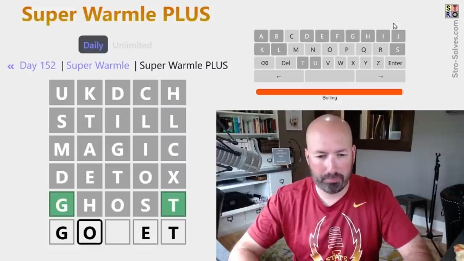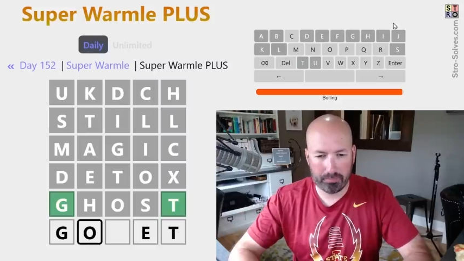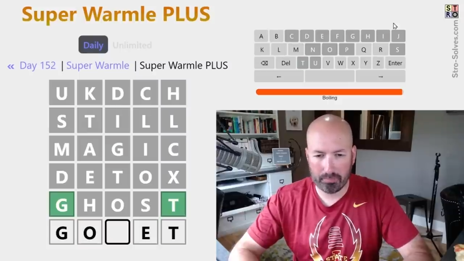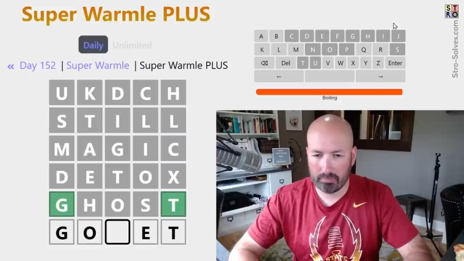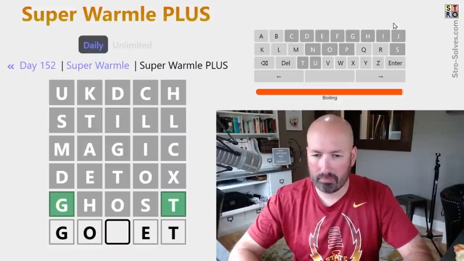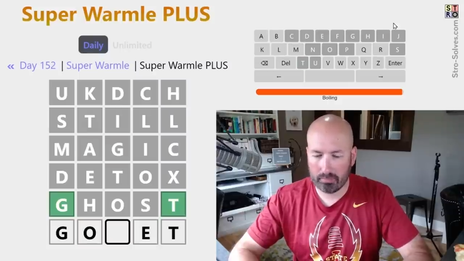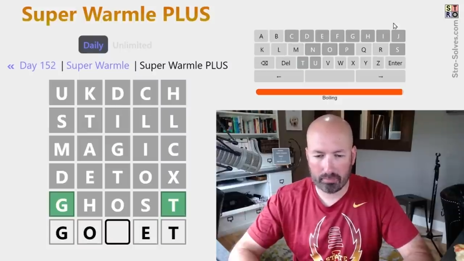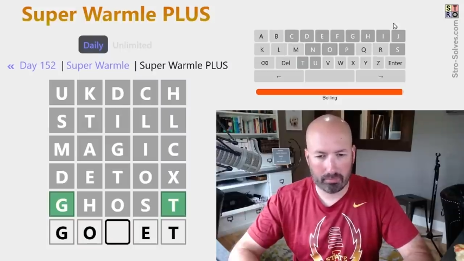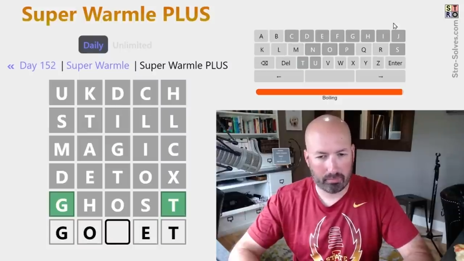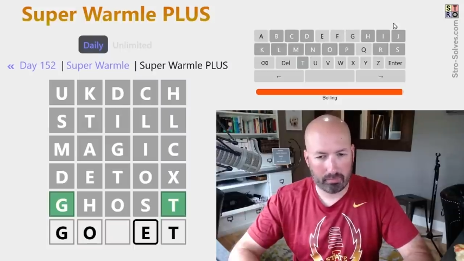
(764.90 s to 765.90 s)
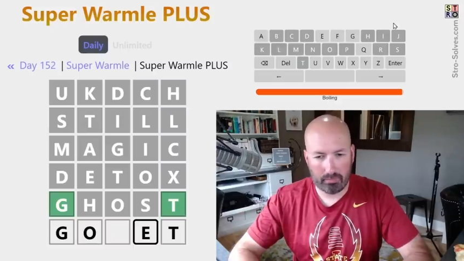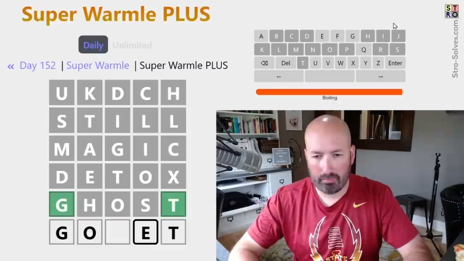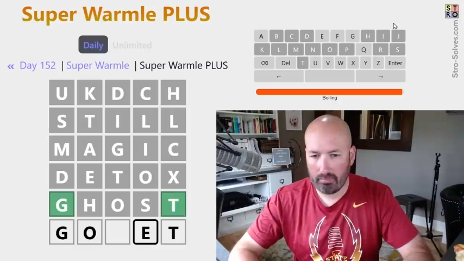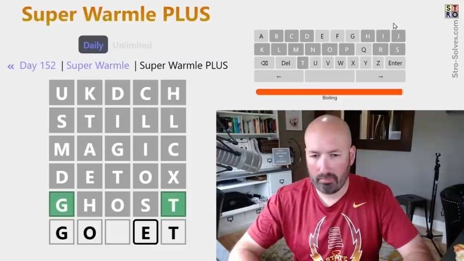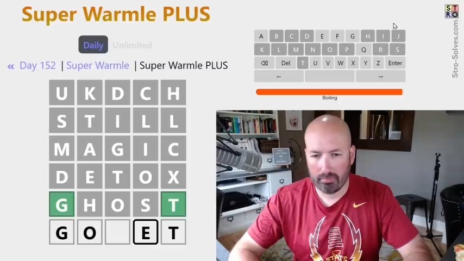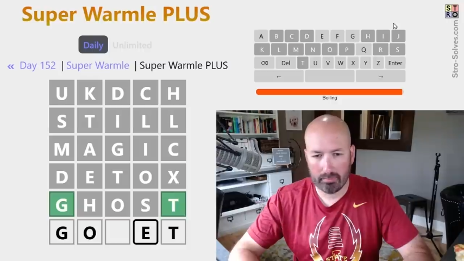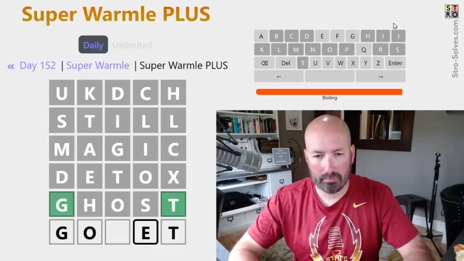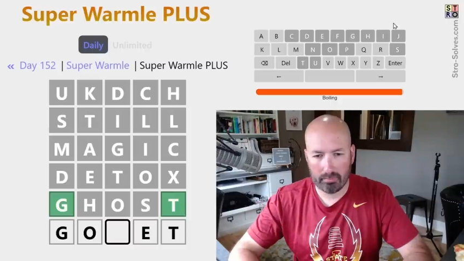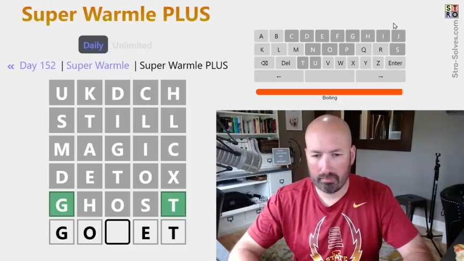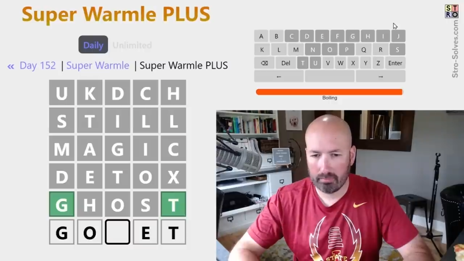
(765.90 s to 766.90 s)

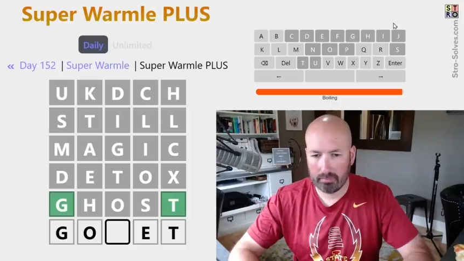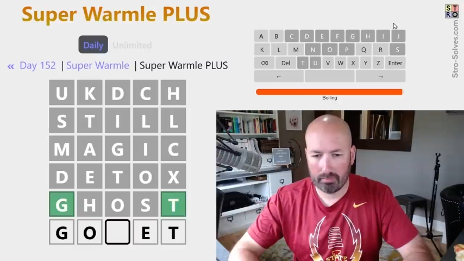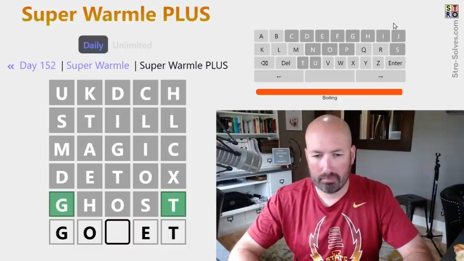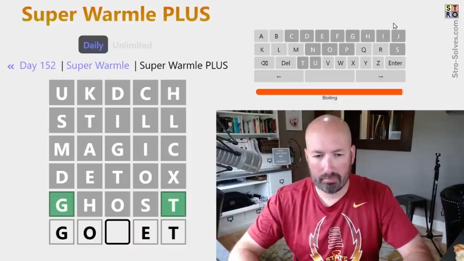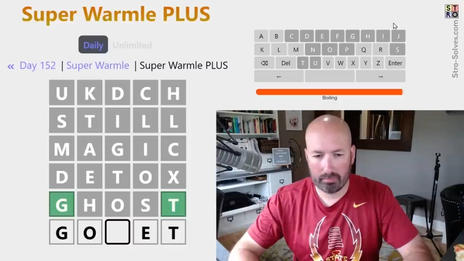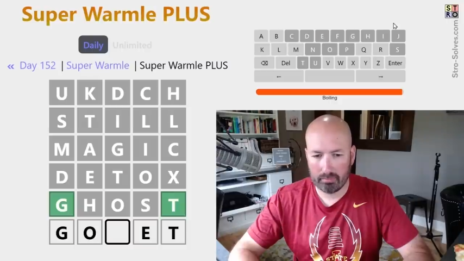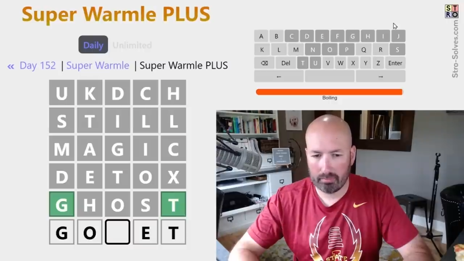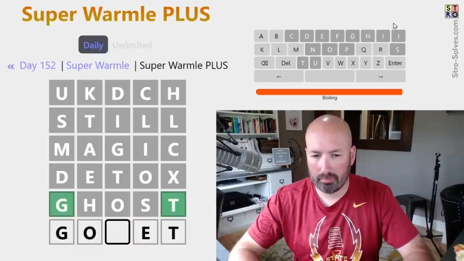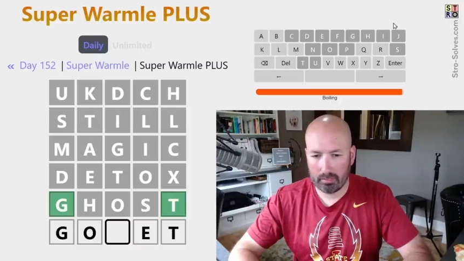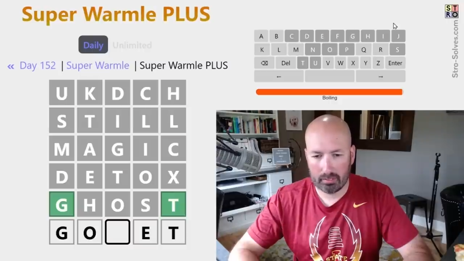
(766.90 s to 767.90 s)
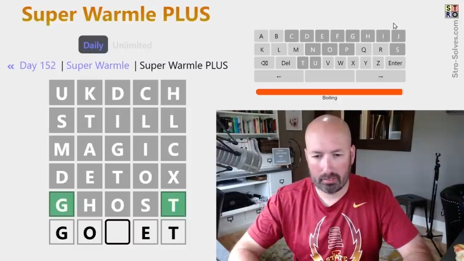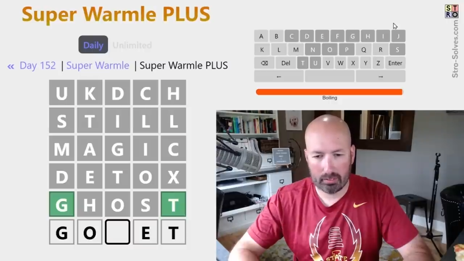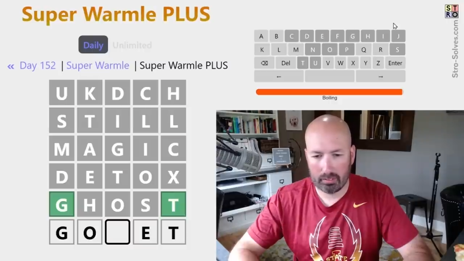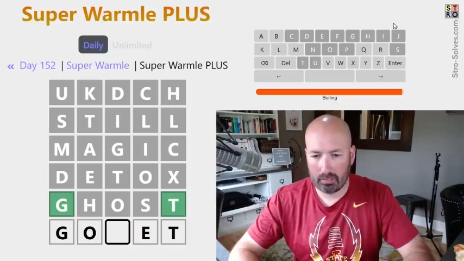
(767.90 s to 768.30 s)
No one is speaking in this clip.